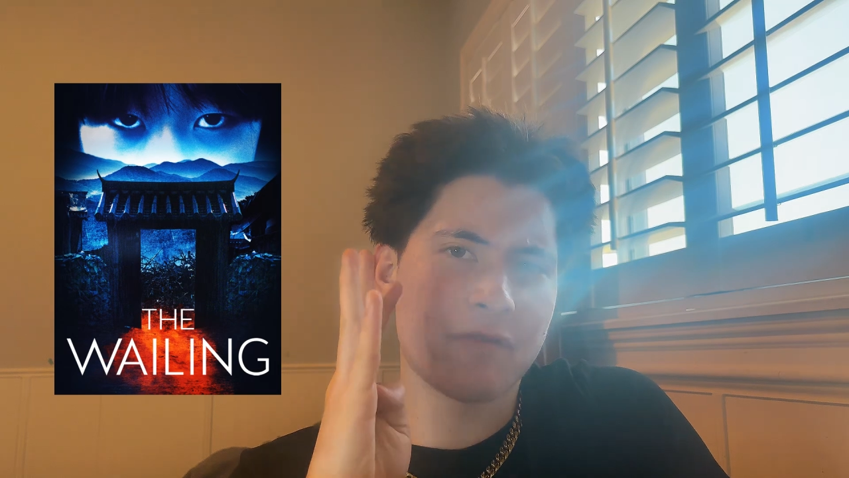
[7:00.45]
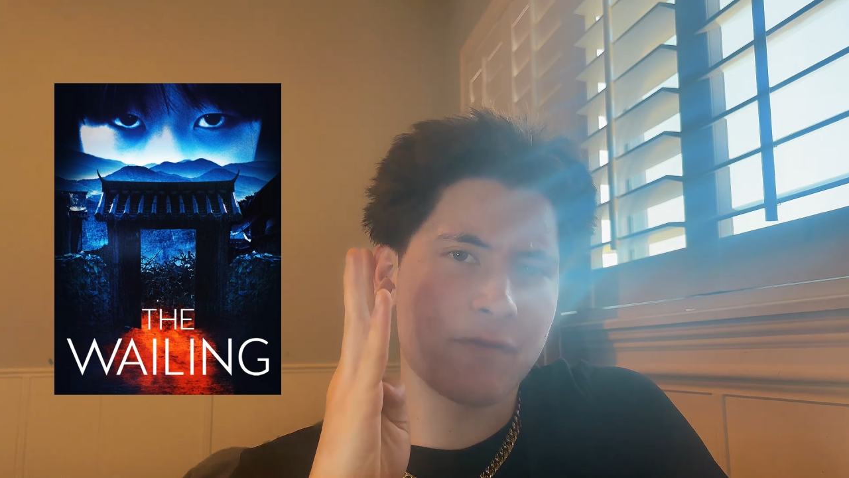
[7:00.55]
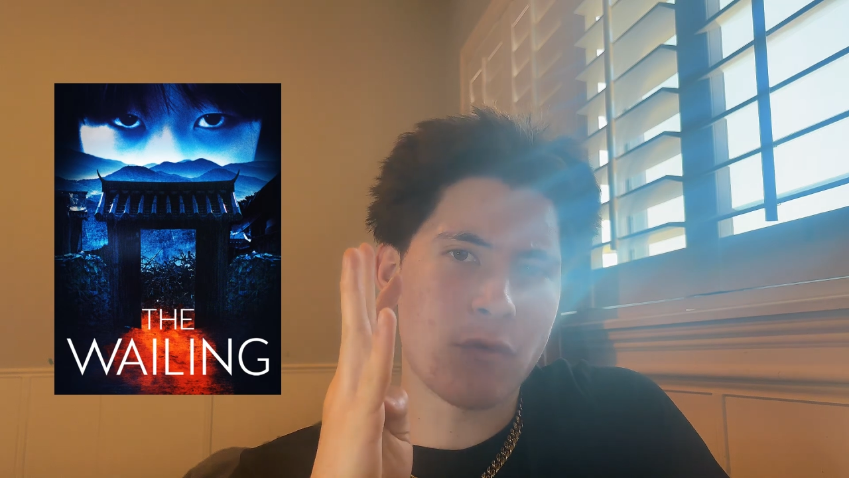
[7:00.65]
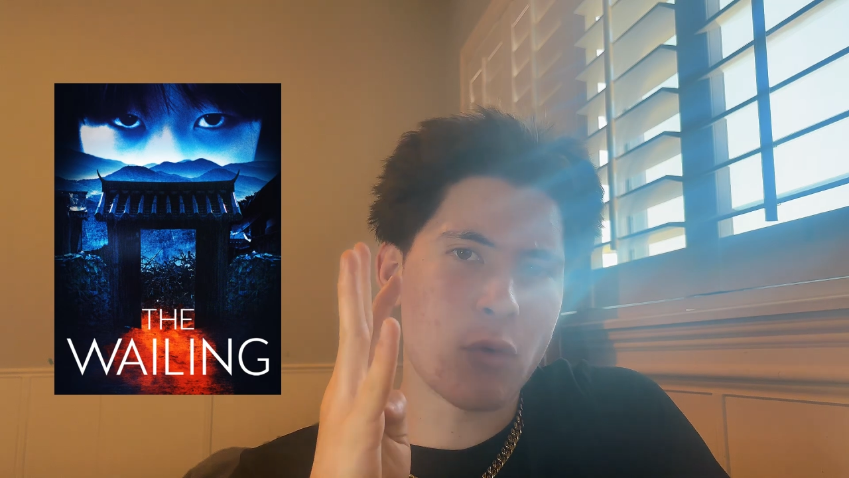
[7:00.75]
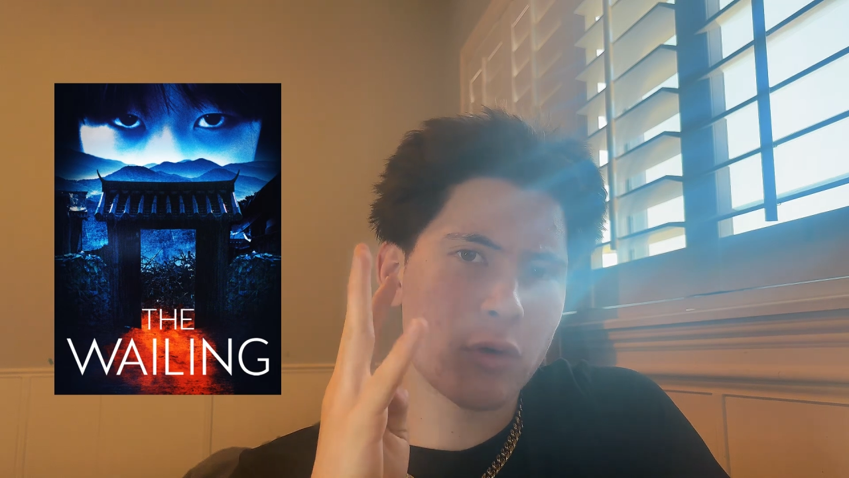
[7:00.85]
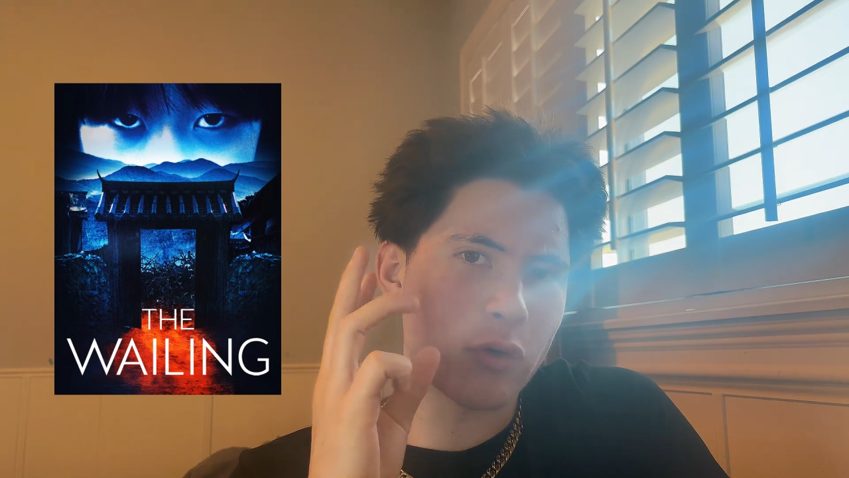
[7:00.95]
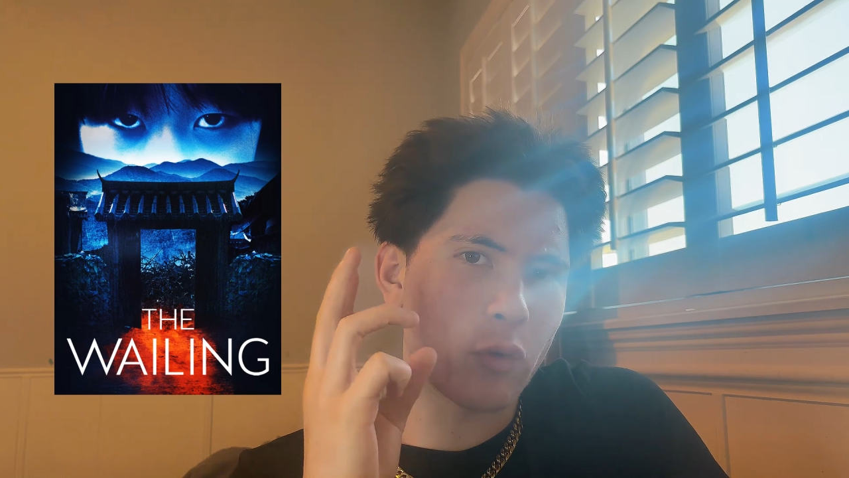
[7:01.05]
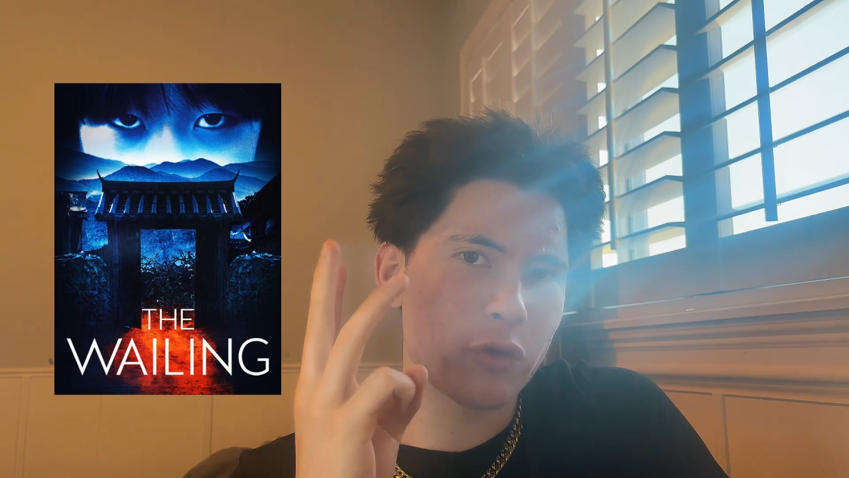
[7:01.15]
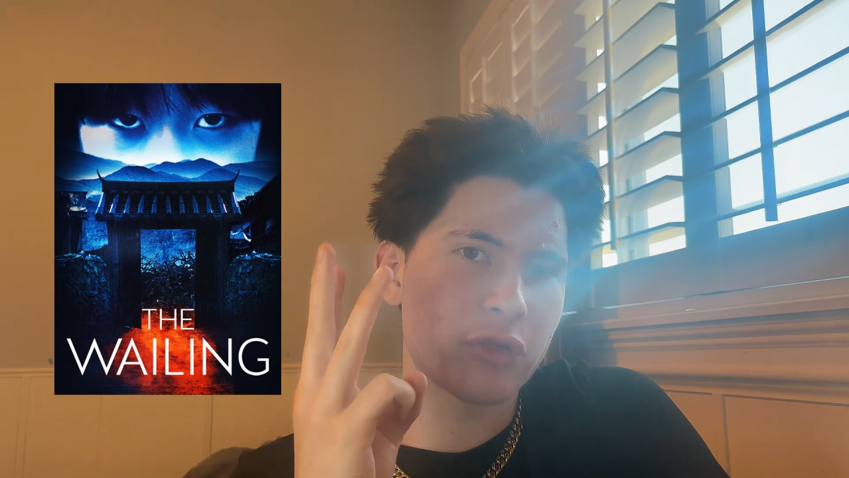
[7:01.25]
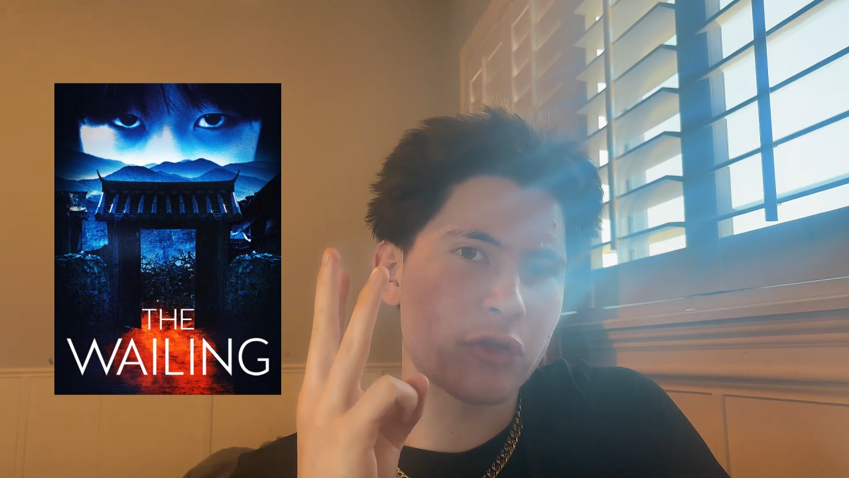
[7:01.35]
fourth
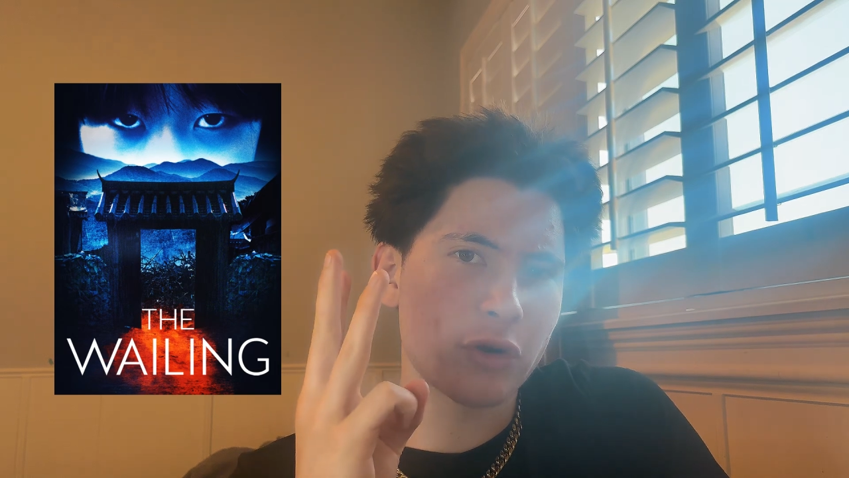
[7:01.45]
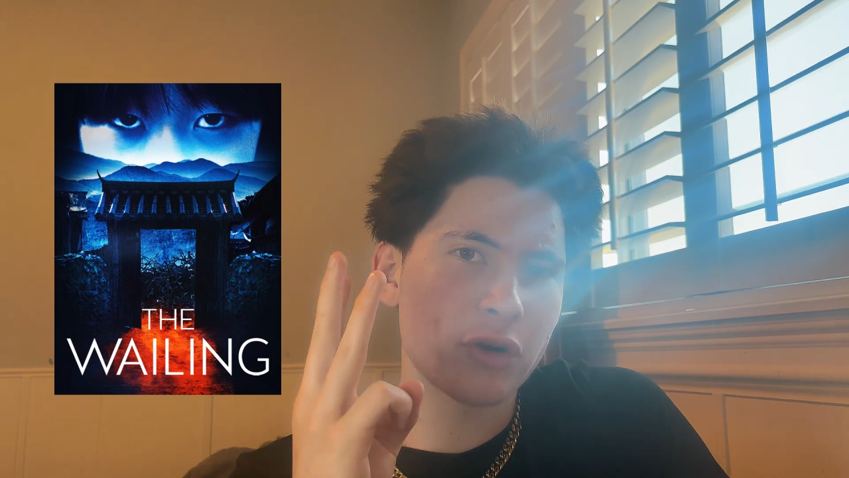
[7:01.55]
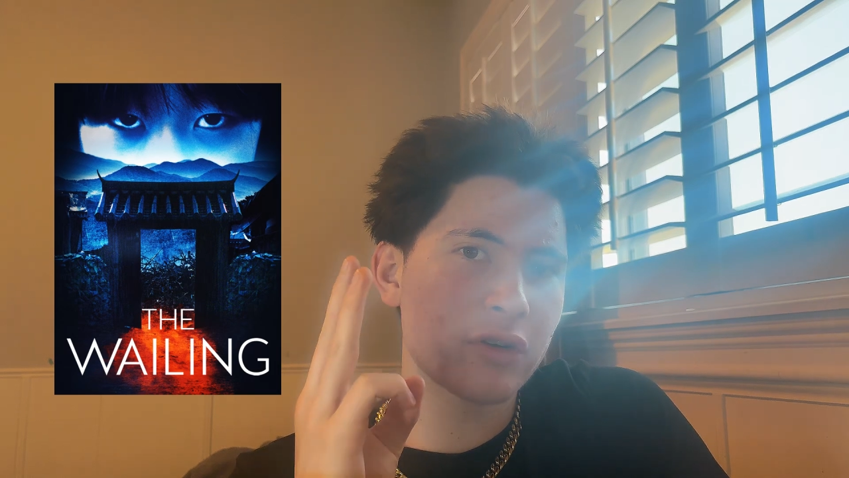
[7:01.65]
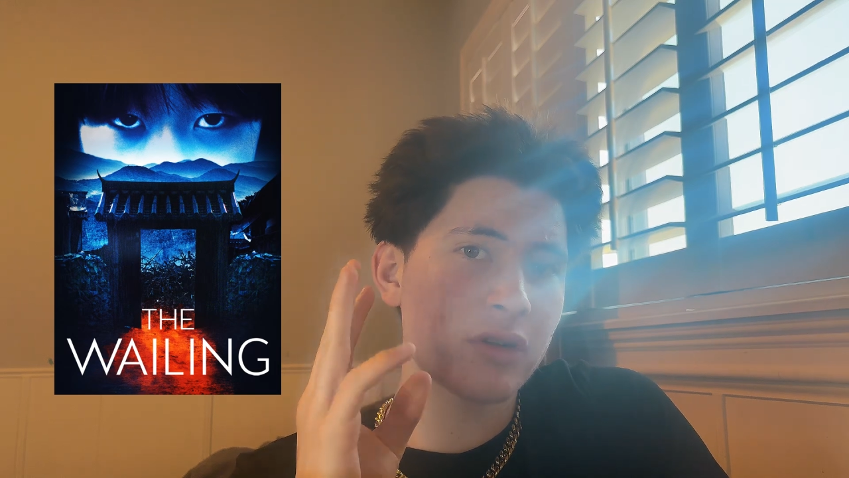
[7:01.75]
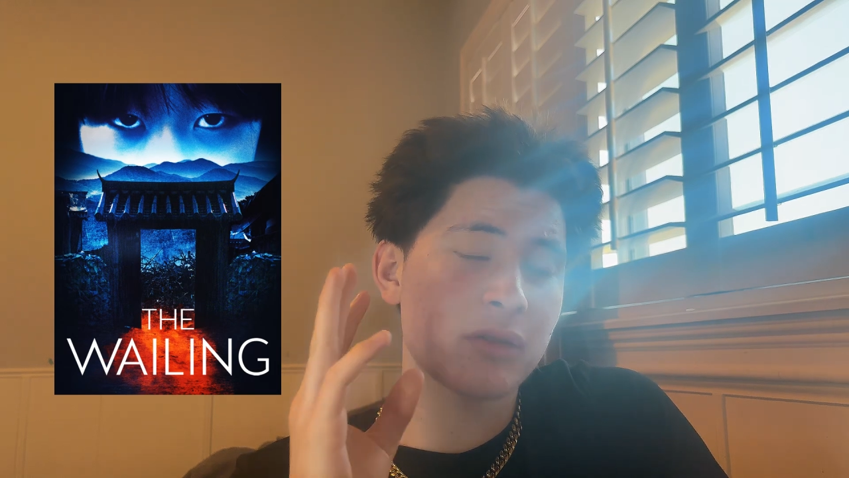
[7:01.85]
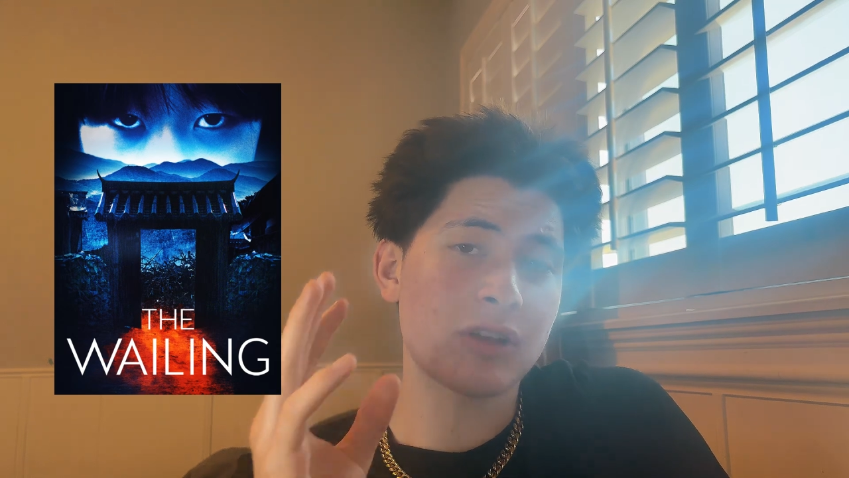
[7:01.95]
or third,